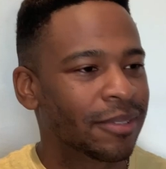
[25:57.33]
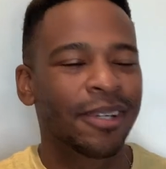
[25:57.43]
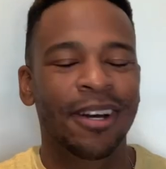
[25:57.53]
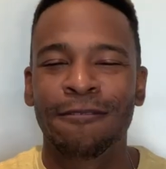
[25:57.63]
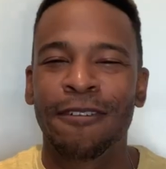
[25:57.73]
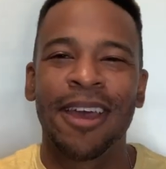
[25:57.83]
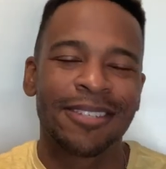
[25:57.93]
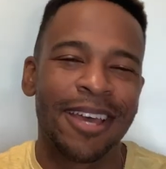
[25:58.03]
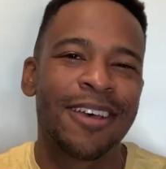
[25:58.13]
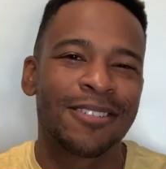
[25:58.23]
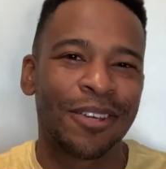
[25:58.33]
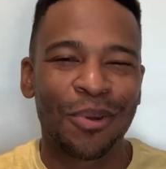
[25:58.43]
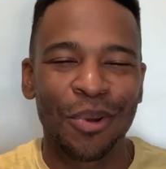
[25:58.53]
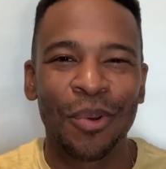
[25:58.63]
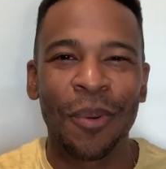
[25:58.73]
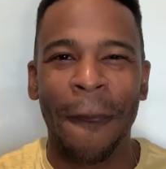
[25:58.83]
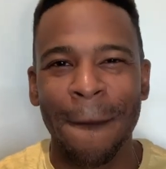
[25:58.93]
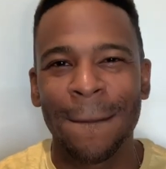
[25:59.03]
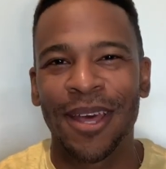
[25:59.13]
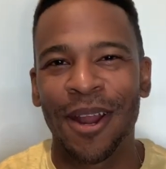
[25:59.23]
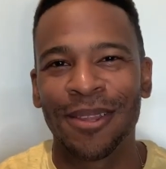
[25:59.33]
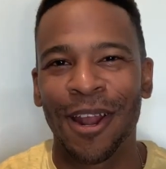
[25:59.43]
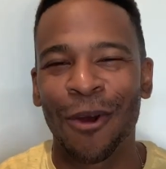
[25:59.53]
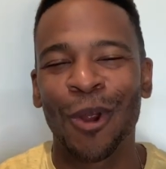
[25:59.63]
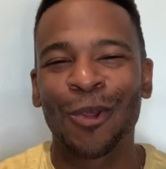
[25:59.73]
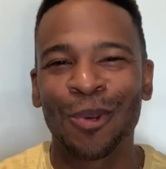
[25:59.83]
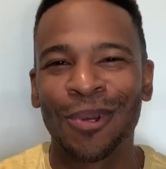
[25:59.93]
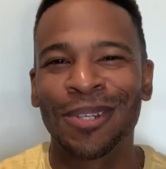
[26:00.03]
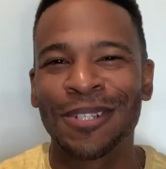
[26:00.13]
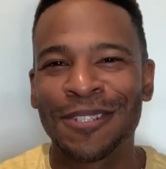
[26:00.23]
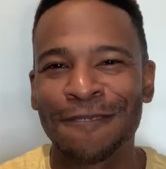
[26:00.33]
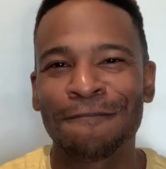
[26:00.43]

uh, fantastic crew that I, that I work with on this.